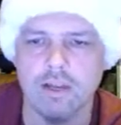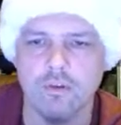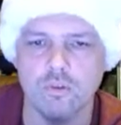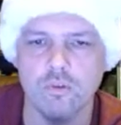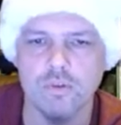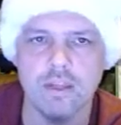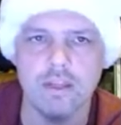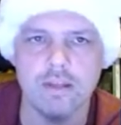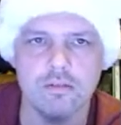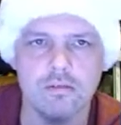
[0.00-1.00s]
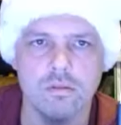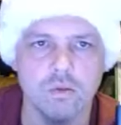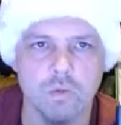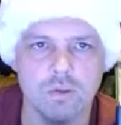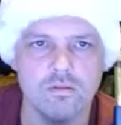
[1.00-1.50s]
don't use a case,
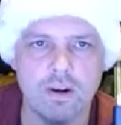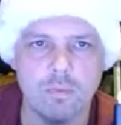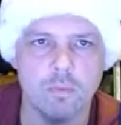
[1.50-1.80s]
so it works fine